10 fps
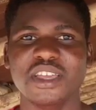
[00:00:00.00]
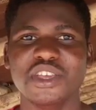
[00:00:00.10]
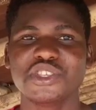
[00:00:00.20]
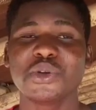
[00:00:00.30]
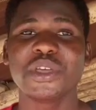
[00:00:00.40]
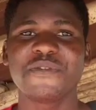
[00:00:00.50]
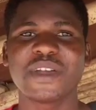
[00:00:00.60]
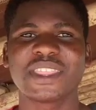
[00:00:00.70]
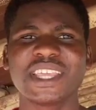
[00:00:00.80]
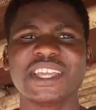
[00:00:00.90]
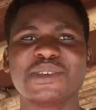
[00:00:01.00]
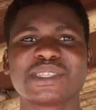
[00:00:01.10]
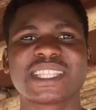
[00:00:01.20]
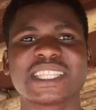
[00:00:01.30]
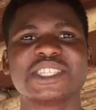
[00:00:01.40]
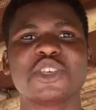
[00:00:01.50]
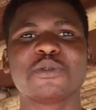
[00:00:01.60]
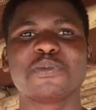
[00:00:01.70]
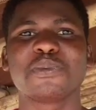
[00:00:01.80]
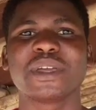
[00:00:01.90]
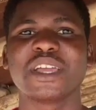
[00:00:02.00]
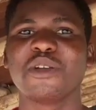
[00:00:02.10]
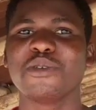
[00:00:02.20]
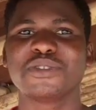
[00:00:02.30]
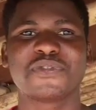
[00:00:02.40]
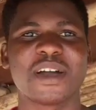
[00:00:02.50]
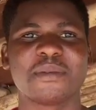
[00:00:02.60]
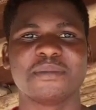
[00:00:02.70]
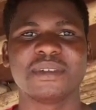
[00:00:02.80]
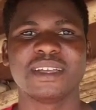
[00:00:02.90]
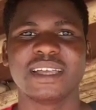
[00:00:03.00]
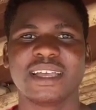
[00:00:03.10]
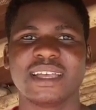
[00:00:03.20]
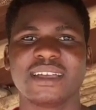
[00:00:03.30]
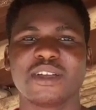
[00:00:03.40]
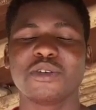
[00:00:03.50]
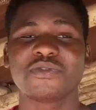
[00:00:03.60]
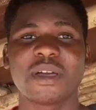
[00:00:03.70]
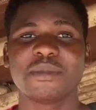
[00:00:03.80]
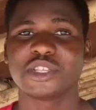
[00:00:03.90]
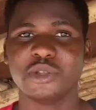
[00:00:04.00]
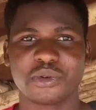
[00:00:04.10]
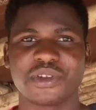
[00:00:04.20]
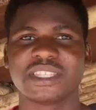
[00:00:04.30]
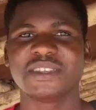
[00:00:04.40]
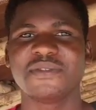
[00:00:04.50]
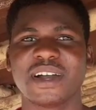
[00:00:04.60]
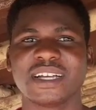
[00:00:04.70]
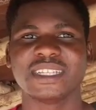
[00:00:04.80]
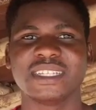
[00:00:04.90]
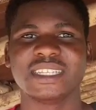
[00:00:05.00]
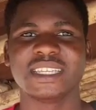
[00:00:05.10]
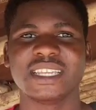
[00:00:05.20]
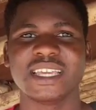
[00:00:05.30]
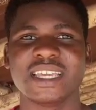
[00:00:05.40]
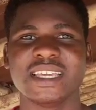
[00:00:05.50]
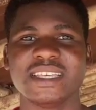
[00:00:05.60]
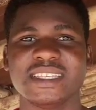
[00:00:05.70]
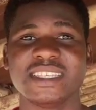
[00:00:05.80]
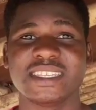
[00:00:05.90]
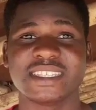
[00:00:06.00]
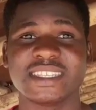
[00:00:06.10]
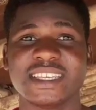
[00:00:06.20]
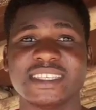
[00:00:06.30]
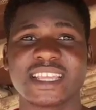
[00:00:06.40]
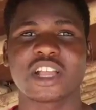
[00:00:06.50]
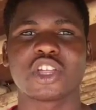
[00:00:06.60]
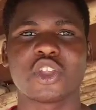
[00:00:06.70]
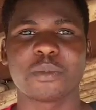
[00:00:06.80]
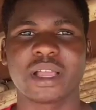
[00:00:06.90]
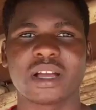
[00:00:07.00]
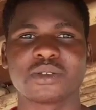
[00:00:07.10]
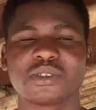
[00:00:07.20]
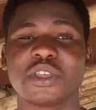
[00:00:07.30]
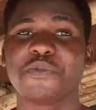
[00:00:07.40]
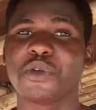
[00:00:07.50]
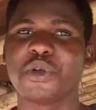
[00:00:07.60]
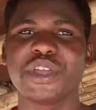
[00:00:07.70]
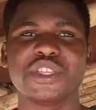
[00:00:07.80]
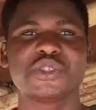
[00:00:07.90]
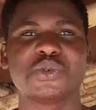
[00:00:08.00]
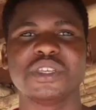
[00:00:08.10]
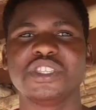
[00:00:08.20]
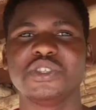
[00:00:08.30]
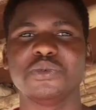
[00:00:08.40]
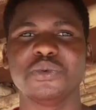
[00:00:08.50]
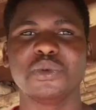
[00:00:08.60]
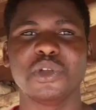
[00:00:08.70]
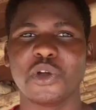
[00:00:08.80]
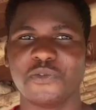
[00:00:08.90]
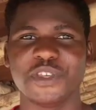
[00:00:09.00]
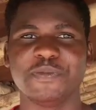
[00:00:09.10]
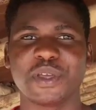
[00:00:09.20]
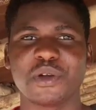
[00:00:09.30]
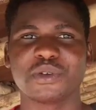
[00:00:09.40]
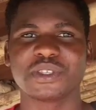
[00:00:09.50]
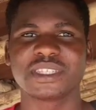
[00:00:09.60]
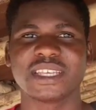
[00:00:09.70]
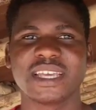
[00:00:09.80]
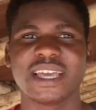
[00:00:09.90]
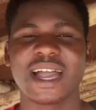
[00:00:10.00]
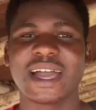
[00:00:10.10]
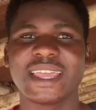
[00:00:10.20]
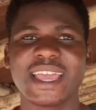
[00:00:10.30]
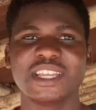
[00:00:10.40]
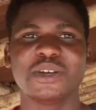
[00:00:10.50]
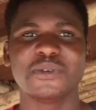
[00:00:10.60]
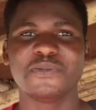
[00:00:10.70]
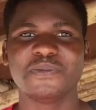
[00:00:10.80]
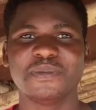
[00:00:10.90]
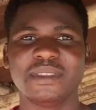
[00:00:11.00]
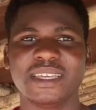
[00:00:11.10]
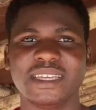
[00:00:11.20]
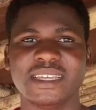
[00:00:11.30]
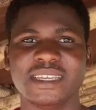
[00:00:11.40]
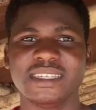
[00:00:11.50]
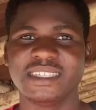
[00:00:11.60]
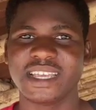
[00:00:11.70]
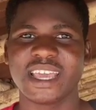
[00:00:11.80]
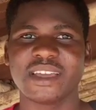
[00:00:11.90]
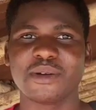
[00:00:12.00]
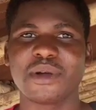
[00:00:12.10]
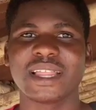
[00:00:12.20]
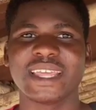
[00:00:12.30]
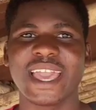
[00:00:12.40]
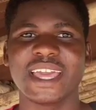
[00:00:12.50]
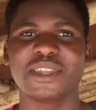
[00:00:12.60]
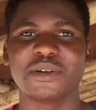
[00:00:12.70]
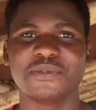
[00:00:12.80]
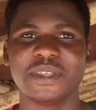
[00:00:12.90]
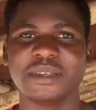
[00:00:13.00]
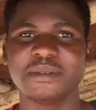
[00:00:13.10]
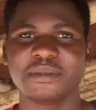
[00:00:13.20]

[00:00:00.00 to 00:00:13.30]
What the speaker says: So if you are thinking of starting up a goat farm is lucrative and is economical. If you go into it, you will love it, because at the end of the year, or at the end of the